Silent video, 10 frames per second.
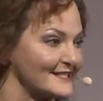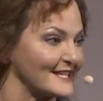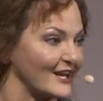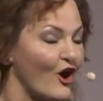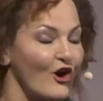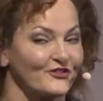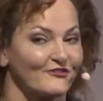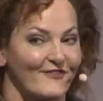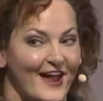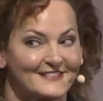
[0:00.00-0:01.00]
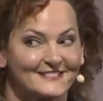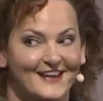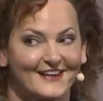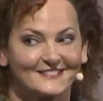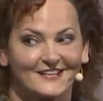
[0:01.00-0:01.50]
They call it the fast
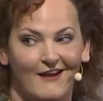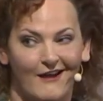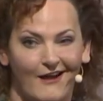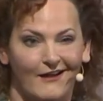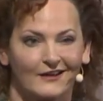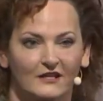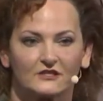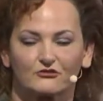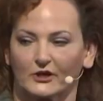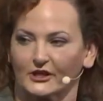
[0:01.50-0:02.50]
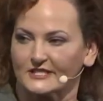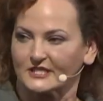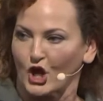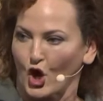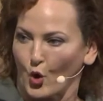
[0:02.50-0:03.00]
test. It's really
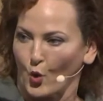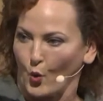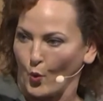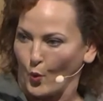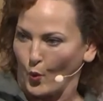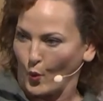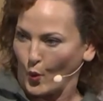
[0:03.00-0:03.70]
slow.